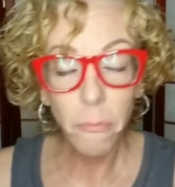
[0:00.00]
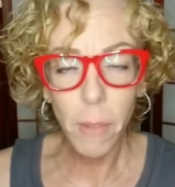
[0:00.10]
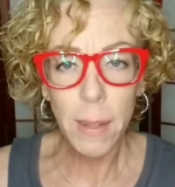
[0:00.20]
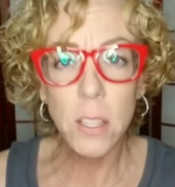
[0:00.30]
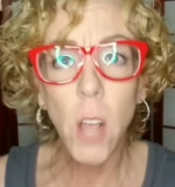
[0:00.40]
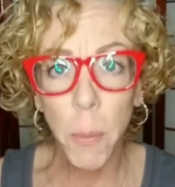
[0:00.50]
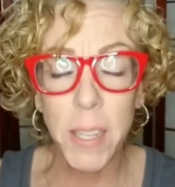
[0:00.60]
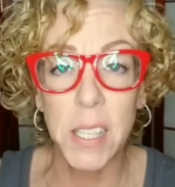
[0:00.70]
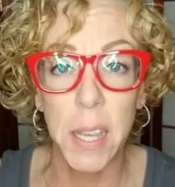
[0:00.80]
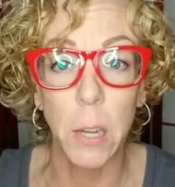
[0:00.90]
Let's talk
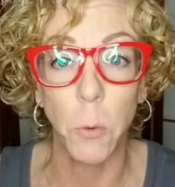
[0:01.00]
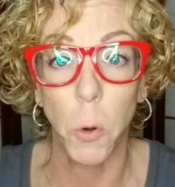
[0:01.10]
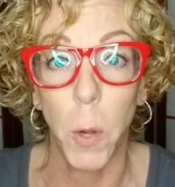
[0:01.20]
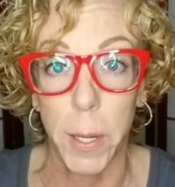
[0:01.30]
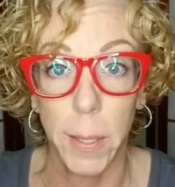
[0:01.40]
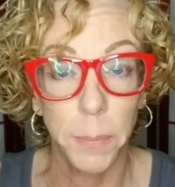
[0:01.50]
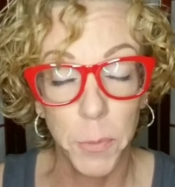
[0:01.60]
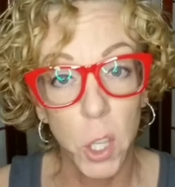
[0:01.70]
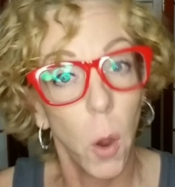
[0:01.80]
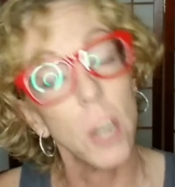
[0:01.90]
about skin real quick.
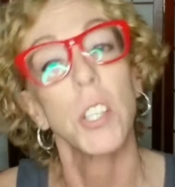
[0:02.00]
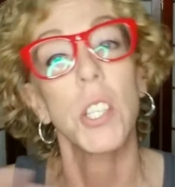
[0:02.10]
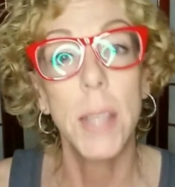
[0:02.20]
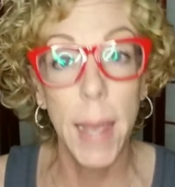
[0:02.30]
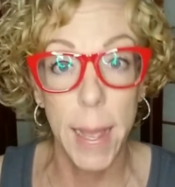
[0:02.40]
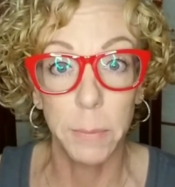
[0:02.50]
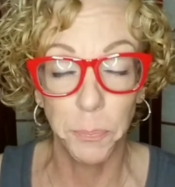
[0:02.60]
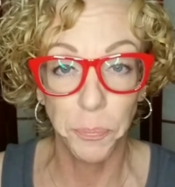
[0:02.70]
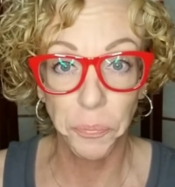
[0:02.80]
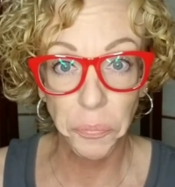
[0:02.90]
So our
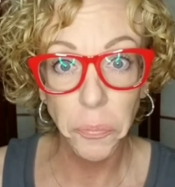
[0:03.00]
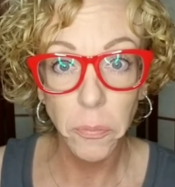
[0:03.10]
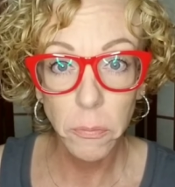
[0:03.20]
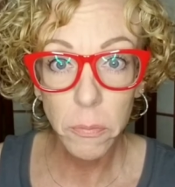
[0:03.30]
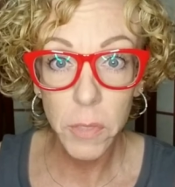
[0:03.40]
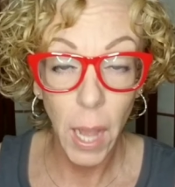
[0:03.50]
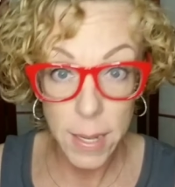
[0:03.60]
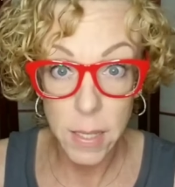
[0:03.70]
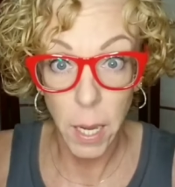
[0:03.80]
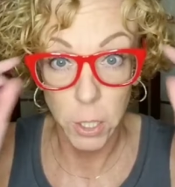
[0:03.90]
skin
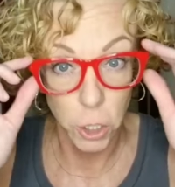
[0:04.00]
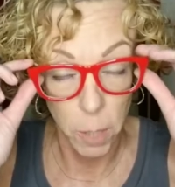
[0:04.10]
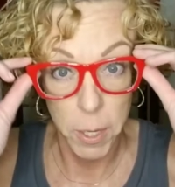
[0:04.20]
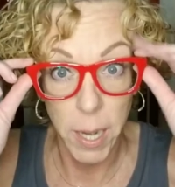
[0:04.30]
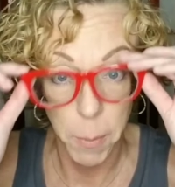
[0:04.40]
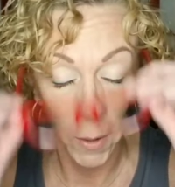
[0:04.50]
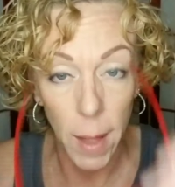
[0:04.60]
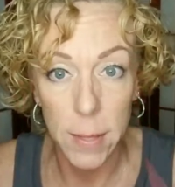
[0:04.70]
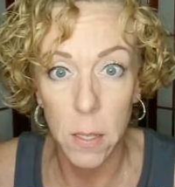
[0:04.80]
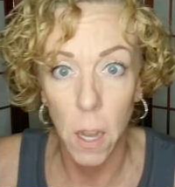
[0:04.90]
has texture. I'm going to take my
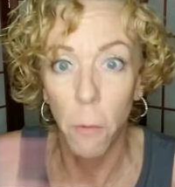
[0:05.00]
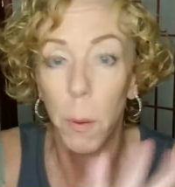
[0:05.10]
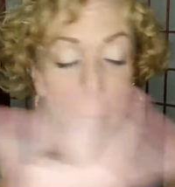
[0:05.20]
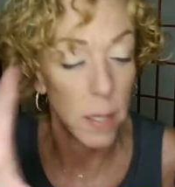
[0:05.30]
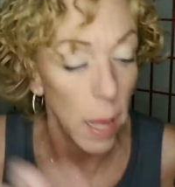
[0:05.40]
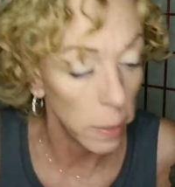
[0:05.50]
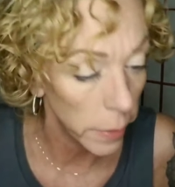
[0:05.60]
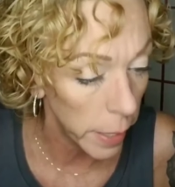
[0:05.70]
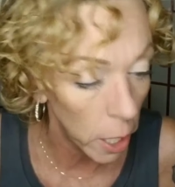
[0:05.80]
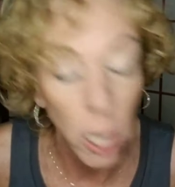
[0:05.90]
glasses off because that
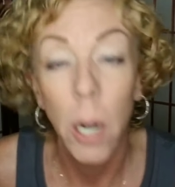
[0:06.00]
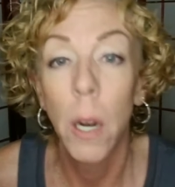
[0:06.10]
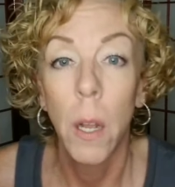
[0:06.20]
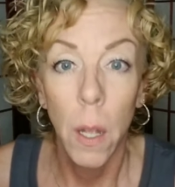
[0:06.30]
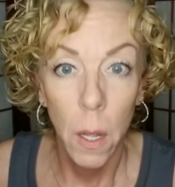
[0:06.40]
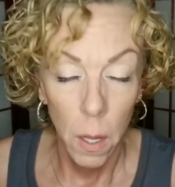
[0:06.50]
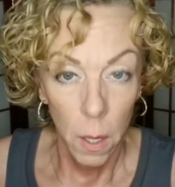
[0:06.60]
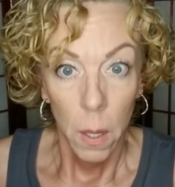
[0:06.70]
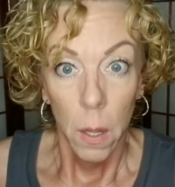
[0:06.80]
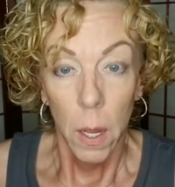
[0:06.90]
glare
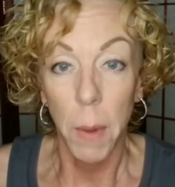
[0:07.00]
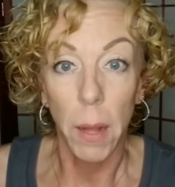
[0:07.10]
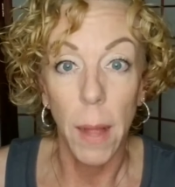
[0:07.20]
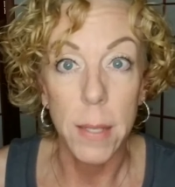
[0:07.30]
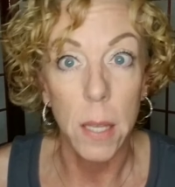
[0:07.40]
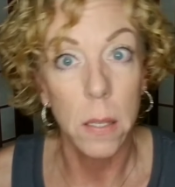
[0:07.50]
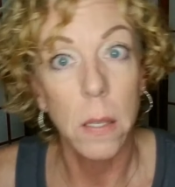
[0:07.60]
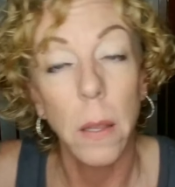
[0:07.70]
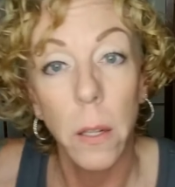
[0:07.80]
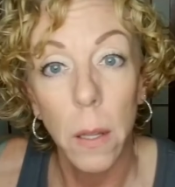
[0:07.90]
in my glasses is
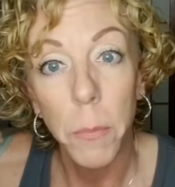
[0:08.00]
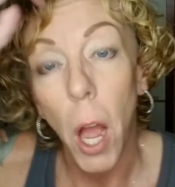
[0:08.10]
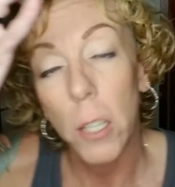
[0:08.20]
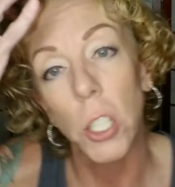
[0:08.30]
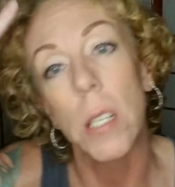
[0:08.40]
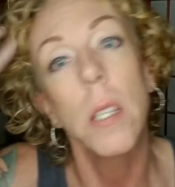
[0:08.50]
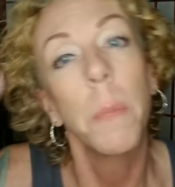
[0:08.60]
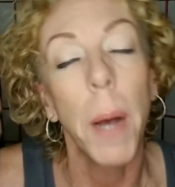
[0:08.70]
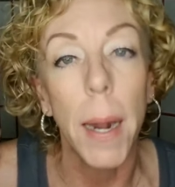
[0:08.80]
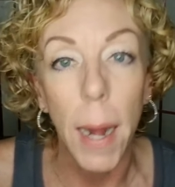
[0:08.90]
a little obnoxious.
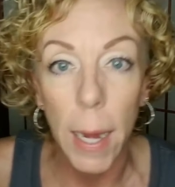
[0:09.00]
But